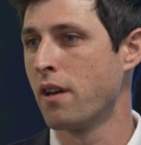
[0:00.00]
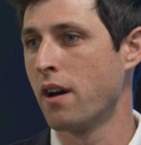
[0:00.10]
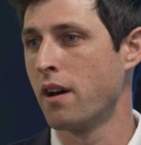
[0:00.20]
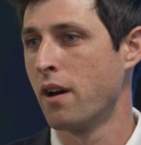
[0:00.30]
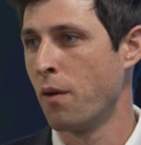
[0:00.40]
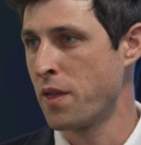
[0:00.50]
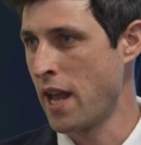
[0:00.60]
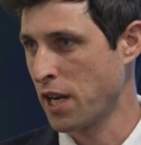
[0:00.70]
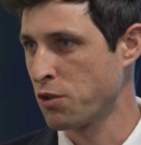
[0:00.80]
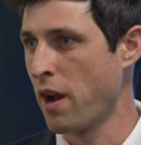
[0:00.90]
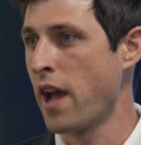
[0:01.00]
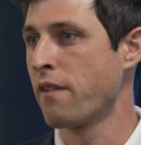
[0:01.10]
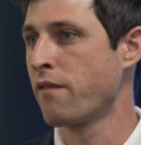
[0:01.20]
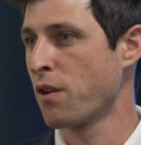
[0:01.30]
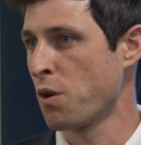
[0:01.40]
an x-ray
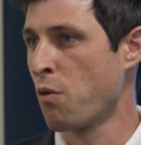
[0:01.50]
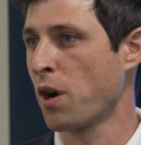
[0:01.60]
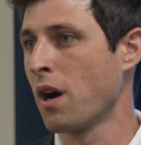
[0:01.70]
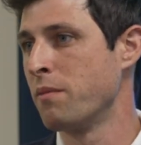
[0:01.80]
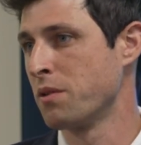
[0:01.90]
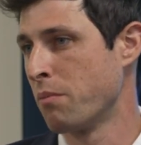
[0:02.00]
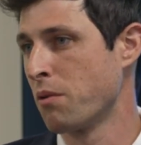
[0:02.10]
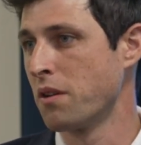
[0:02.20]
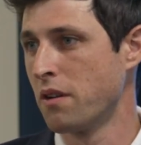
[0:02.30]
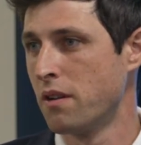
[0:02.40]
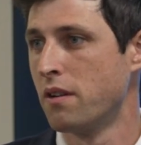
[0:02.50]
and further workup is important.